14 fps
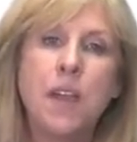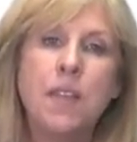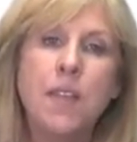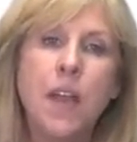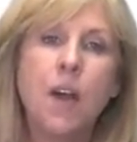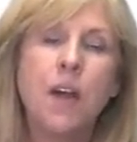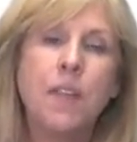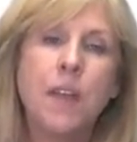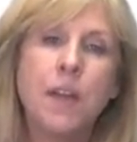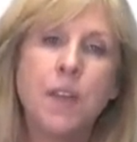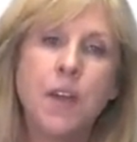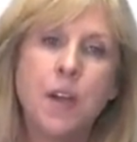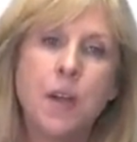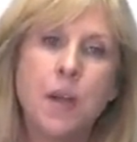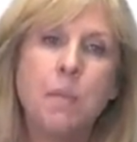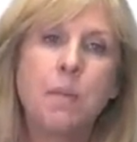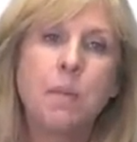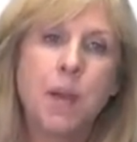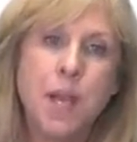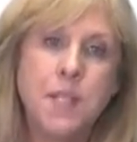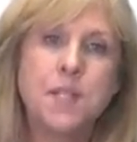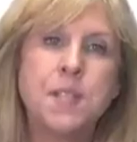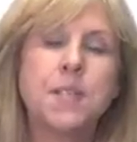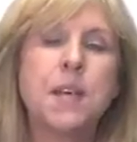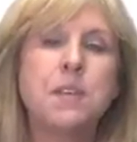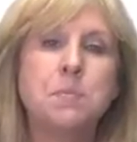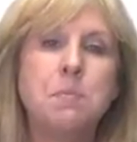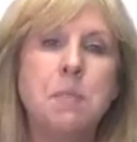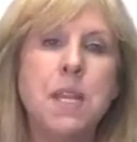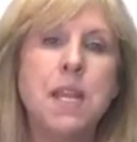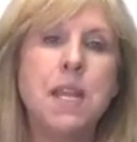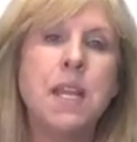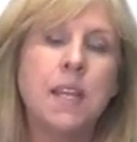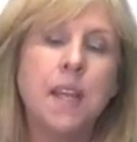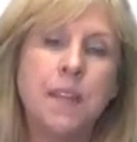their presence has meaning